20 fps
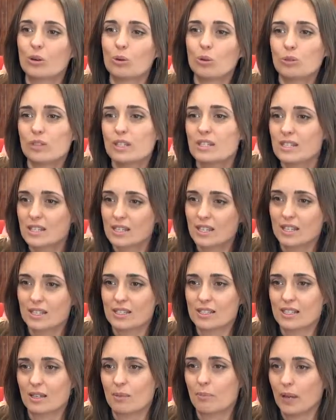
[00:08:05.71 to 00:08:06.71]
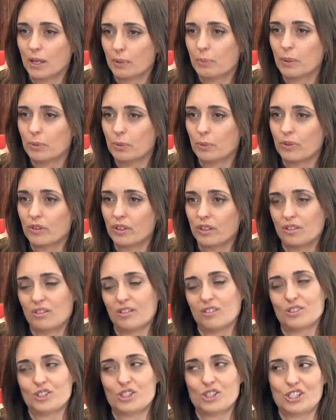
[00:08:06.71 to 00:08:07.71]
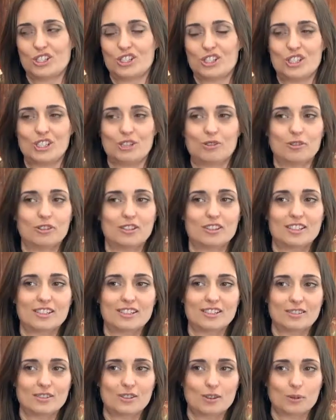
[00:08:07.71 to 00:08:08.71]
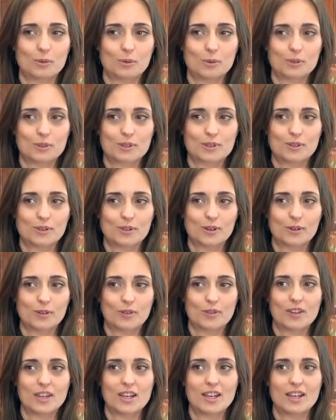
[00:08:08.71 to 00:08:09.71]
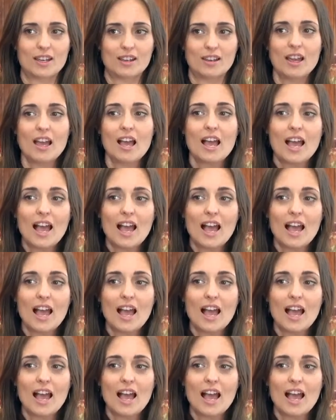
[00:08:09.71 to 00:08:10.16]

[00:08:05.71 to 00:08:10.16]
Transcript: all these things that make people think, oh gee, she really doesn't know what's going on there.